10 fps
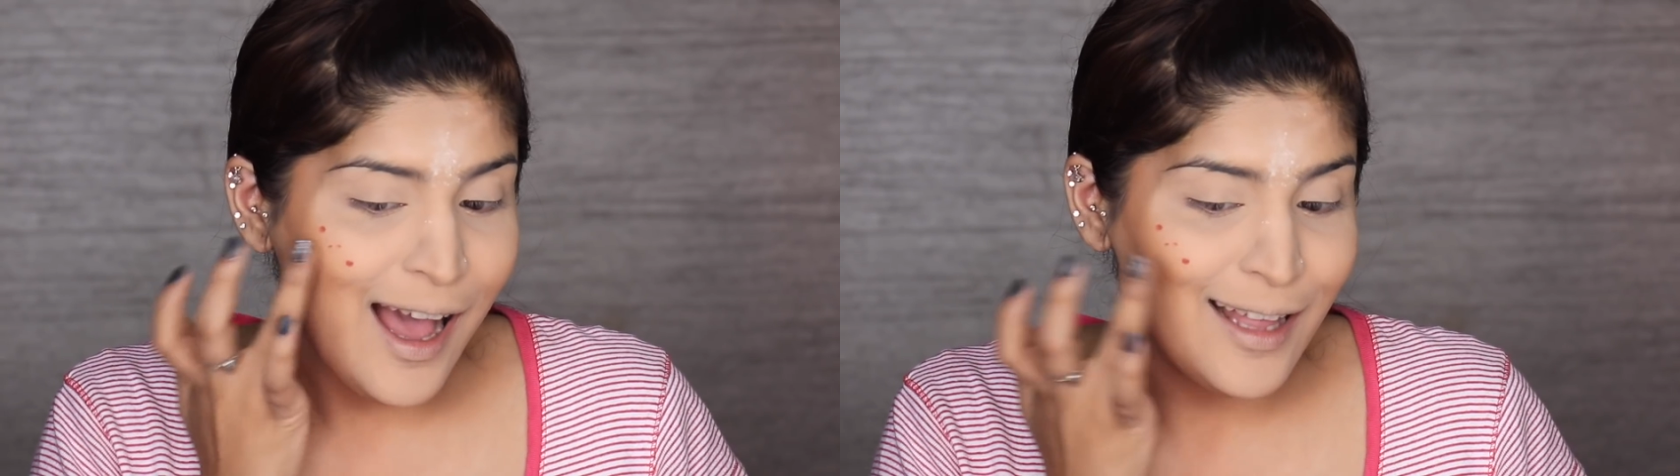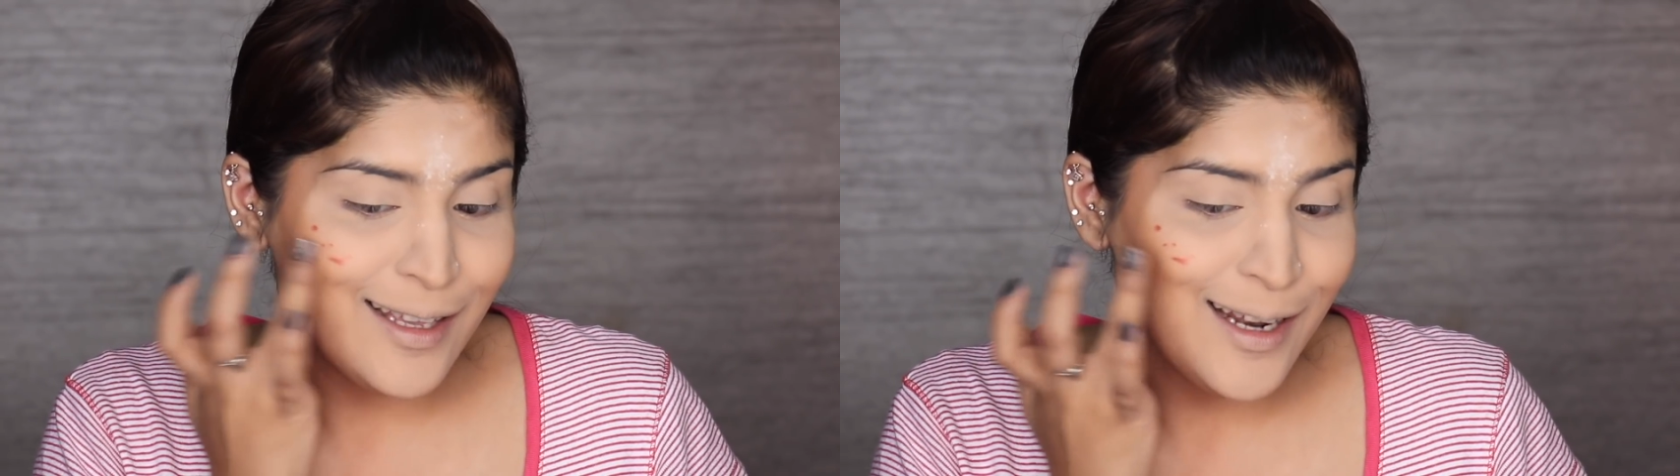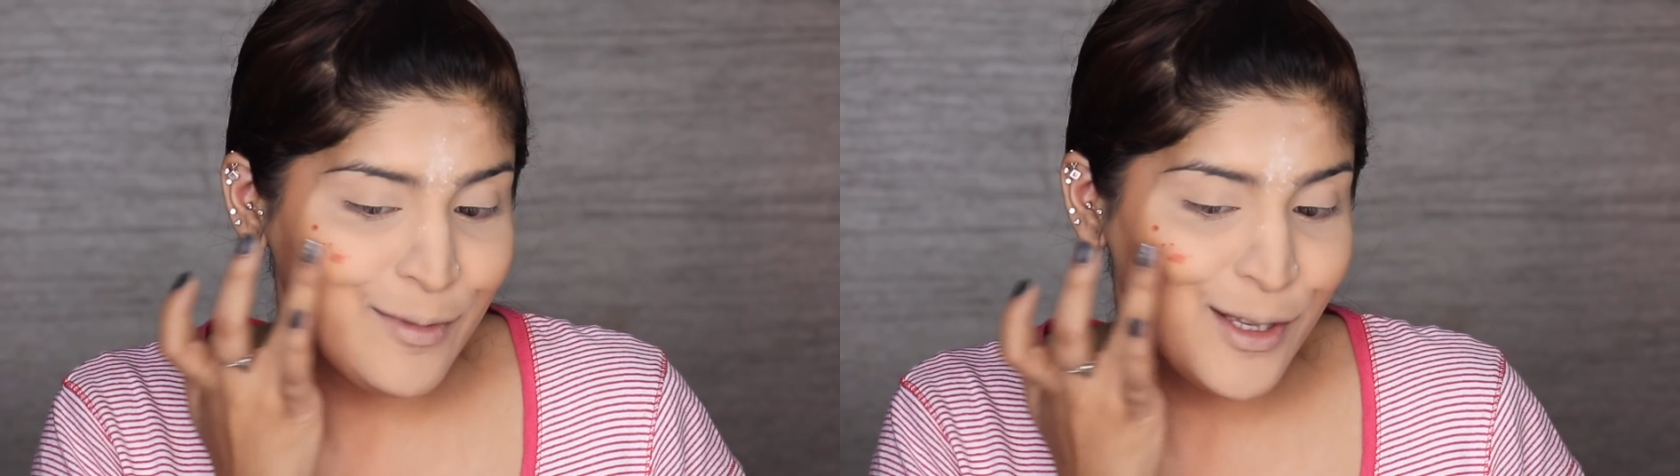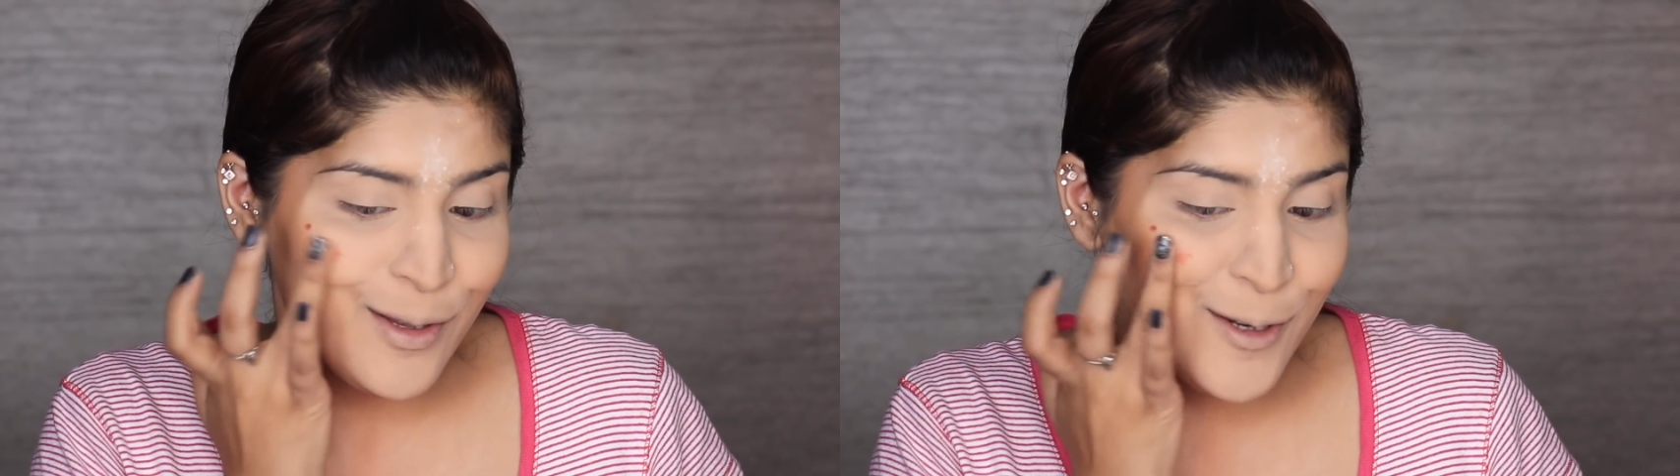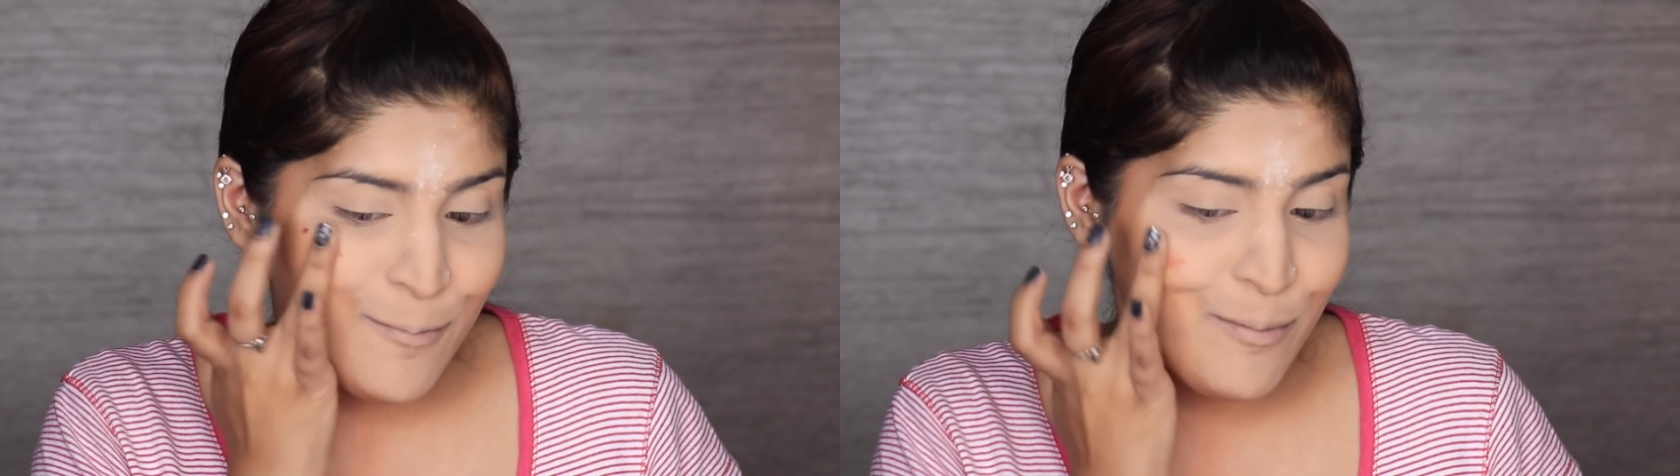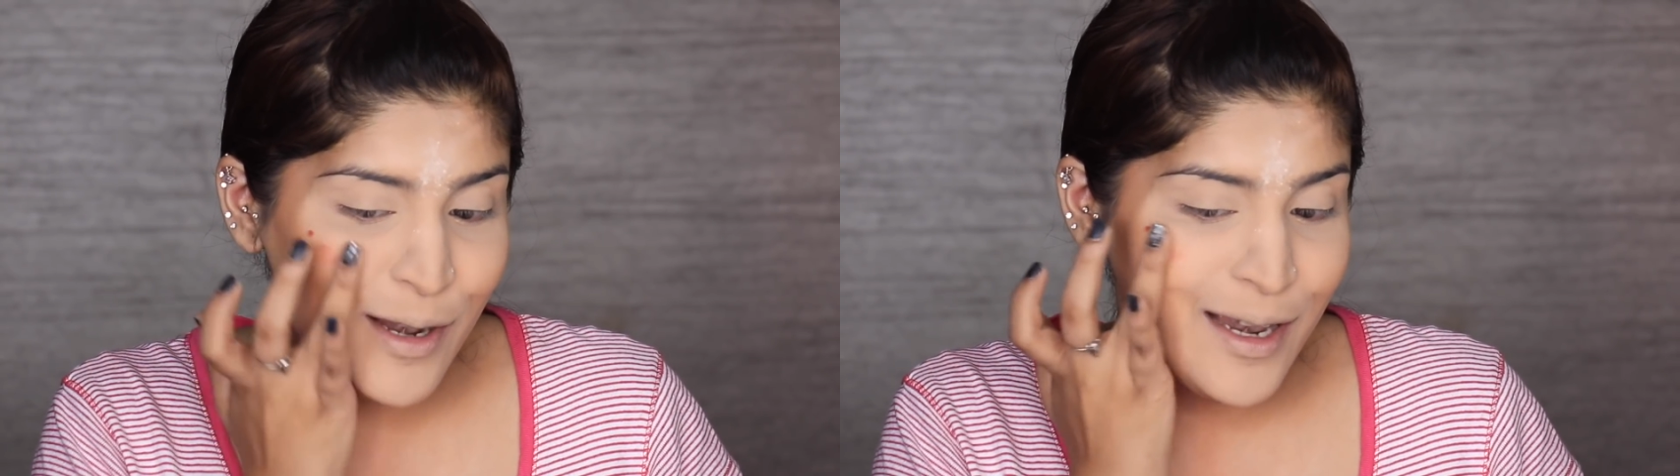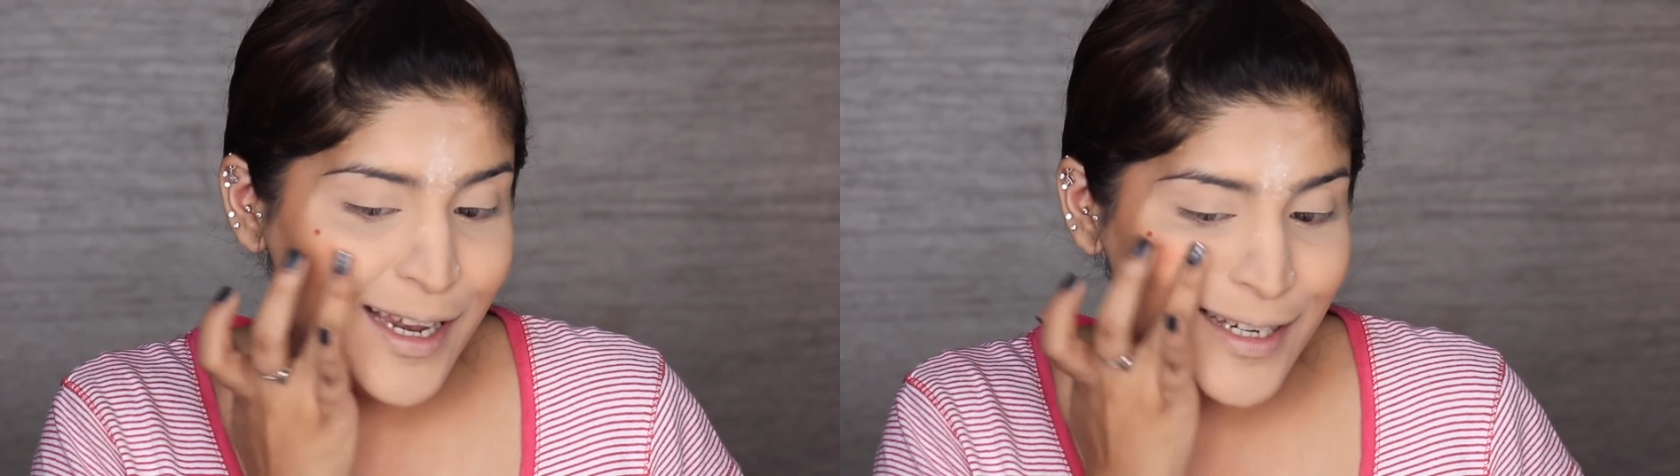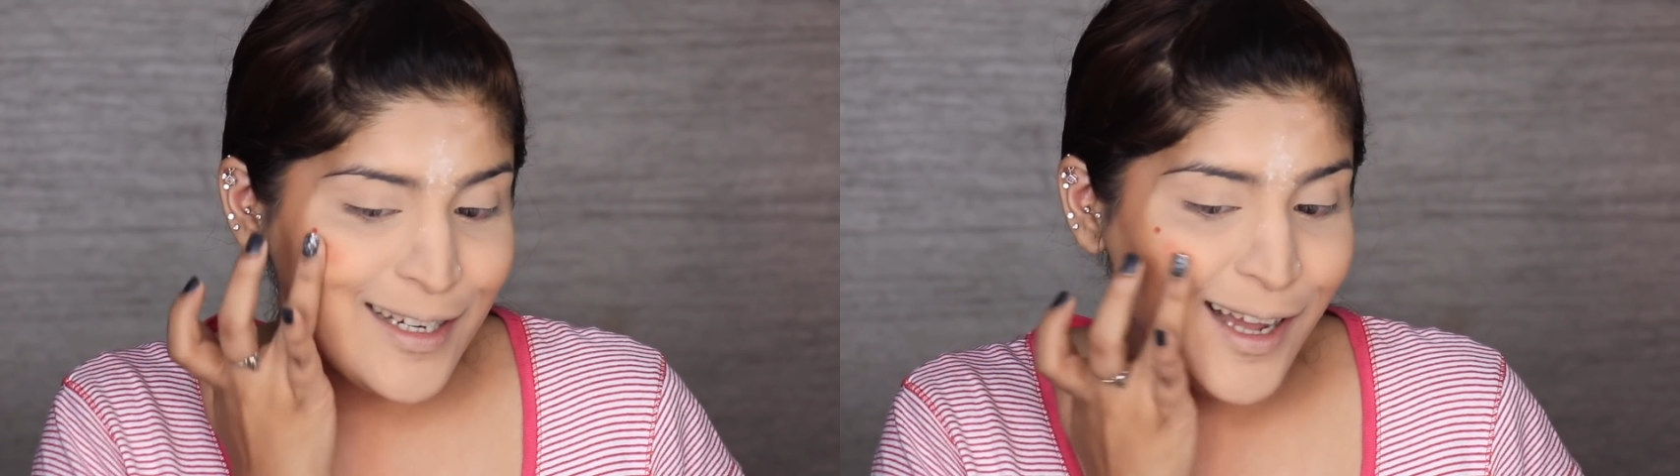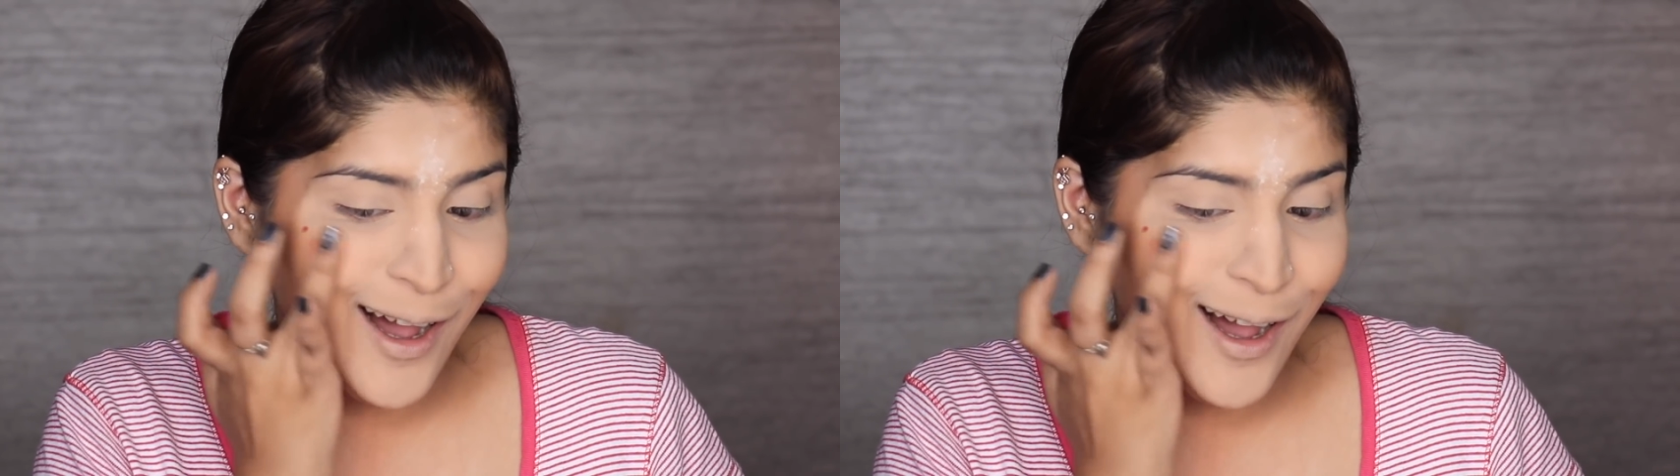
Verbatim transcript: and then I'm just gonna blend it